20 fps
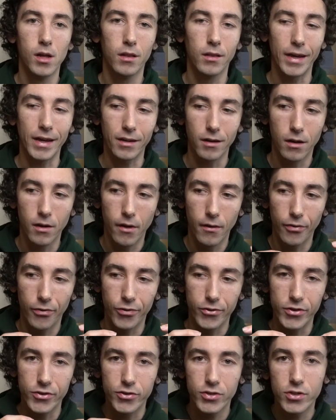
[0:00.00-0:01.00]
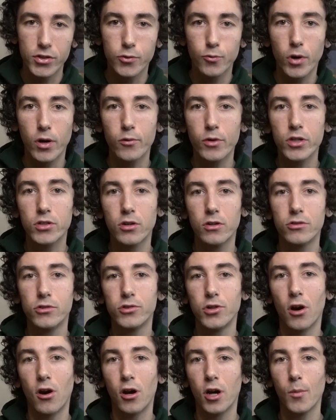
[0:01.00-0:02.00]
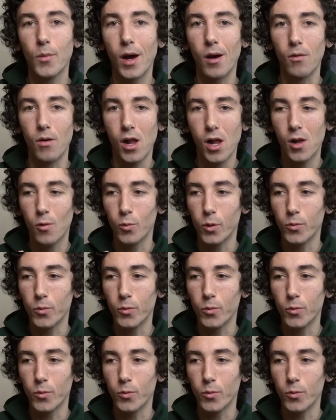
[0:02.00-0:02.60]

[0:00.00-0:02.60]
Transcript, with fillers: Like, this is where we start to talk about